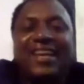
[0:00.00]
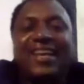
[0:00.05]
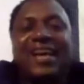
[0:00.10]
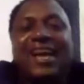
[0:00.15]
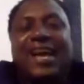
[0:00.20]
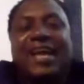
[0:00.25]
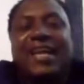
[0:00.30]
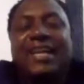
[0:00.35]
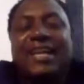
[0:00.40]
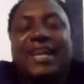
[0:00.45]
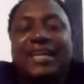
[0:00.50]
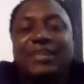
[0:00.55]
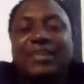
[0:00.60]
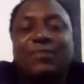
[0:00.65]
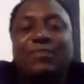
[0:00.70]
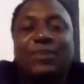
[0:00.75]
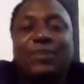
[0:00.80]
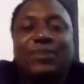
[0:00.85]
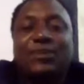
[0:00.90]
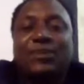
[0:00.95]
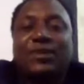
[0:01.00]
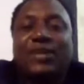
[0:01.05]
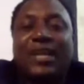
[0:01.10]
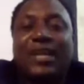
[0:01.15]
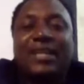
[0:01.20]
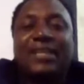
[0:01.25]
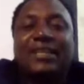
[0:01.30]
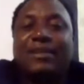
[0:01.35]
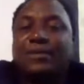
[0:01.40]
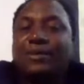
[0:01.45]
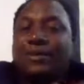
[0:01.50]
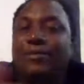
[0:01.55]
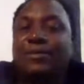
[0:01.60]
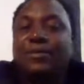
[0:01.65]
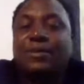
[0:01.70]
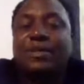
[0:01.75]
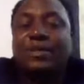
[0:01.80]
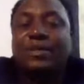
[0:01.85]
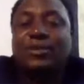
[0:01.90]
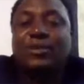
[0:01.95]
and, and, depression. And they,
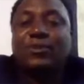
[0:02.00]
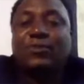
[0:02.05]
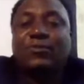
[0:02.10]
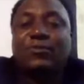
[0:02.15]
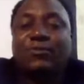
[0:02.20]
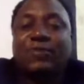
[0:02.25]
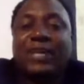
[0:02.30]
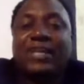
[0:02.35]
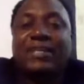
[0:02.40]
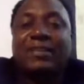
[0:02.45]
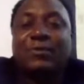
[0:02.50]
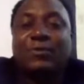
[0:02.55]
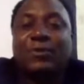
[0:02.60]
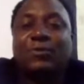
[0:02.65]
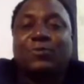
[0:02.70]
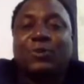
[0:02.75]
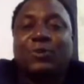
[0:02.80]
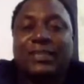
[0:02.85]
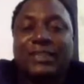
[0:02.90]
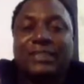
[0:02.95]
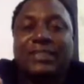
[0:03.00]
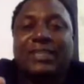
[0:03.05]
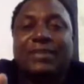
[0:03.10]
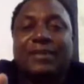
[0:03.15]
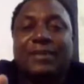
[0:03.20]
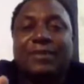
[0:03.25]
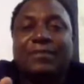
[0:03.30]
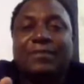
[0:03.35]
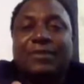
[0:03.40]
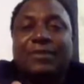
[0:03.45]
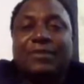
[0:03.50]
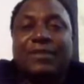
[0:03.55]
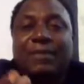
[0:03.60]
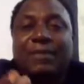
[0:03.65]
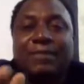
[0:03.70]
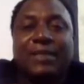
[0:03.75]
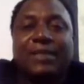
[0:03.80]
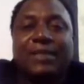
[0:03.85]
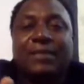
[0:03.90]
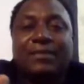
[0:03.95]
they, they, just find a way to entertain
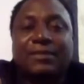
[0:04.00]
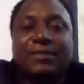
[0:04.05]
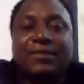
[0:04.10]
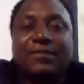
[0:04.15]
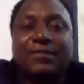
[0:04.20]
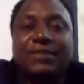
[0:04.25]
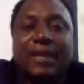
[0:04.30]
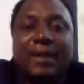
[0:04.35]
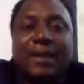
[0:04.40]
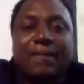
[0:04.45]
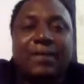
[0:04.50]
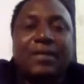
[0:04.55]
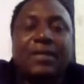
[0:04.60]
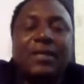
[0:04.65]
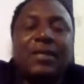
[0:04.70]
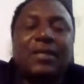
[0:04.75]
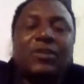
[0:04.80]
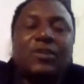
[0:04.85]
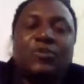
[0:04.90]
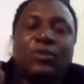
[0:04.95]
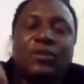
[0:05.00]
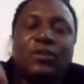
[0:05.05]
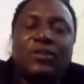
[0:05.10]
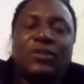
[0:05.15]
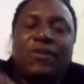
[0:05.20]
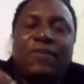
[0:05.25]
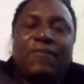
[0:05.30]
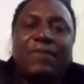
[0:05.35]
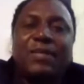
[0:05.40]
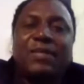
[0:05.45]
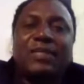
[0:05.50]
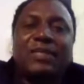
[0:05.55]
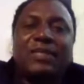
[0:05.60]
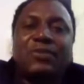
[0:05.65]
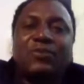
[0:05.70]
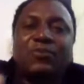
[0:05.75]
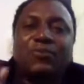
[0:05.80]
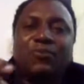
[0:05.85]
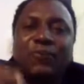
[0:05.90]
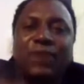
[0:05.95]
themselves and make themselves happy. So the
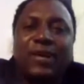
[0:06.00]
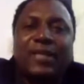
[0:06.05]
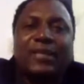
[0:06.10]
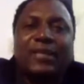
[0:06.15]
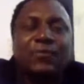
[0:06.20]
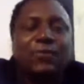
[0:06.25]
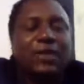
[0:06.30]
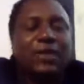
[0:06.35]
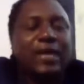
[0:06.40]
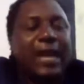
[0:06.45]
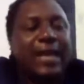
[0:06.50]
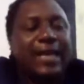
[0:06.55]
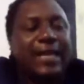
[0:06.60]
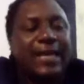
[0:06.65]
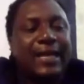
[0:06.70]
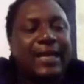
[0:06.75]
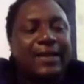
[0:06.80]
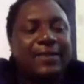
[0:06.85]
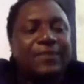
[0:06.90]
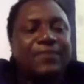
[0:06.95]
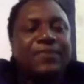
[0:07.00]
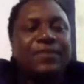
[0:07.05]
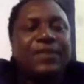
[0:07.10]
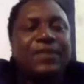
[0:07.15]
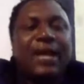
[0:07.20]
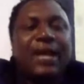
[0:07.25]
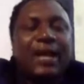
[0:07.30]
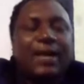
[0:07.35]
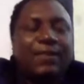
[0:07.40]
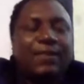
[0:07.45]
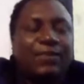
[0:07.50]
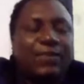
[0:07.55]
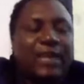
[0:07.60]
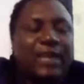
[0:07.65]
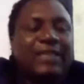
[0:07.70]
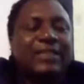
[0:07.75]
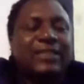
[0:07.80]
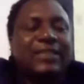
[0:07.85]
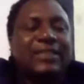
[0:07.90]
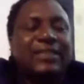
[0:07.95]
government needs to find a way, either
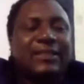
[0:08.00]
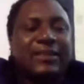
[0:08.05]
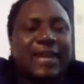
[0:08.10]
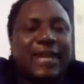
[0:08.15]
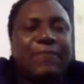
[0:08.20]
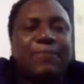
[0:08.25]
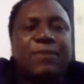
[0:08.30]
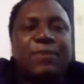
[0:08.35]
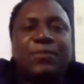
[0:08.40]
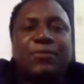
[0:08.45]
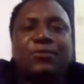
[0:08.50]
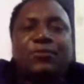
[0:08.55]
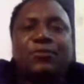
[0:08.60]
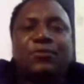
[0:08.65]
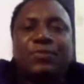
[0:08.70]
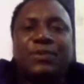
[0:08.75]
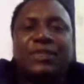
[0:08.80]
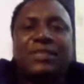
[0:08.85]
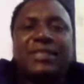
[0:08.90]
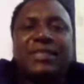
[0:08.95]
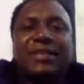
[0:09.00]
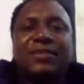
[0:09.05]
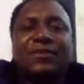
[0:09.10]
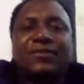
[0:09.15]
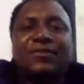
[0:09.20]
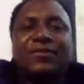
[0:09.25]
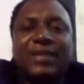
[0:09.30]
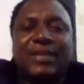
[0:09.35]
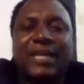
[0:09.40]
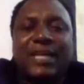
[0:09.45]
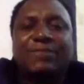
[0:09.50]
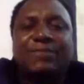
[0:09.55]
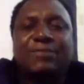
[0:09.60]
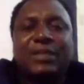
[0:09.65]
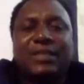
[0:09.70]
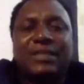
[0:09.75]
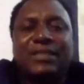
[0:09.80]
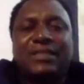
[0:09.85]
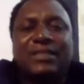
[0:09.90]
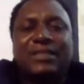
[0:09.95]
get the right people to be in charge of the
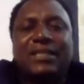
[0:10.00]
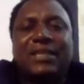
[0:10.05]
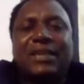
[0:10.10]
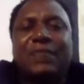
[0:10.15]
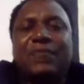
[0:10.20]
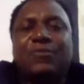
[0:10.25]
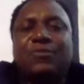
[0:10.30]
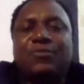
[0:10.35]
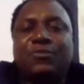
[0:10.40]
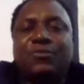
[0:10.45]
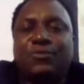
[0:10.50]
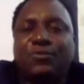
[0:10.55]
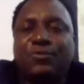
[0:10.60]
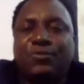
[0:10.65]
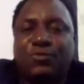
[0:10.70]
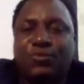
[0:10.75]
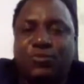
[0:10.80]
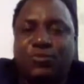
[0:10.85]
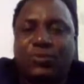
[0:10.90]
right ministries that